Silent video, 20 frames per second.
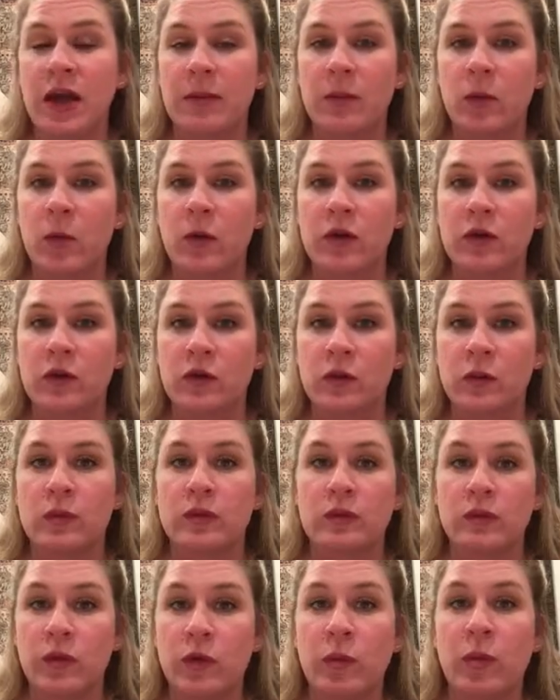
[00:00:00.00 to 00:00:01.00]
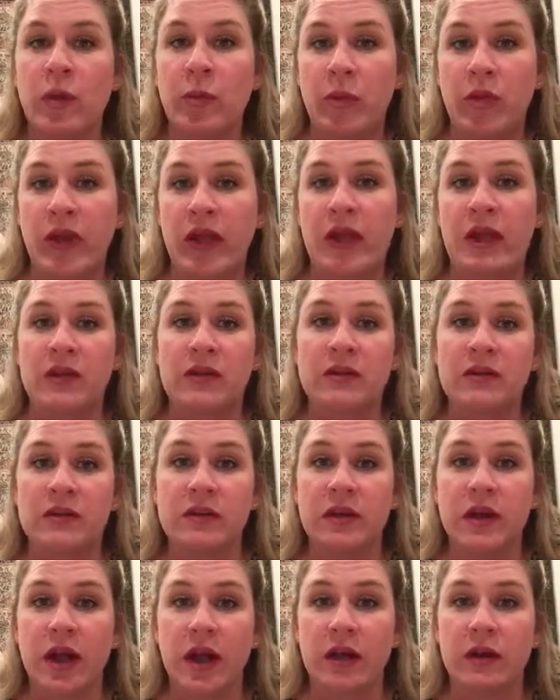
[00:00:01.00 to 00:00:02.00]
I'm going to review my
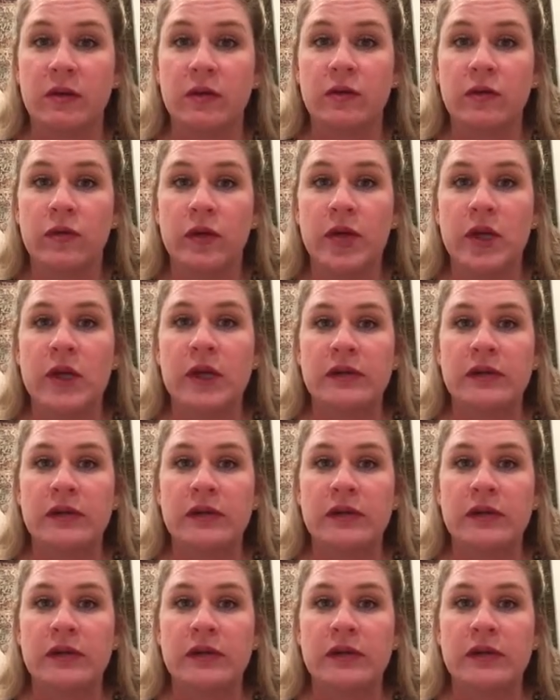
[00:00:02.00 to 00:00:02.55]
plans and kind of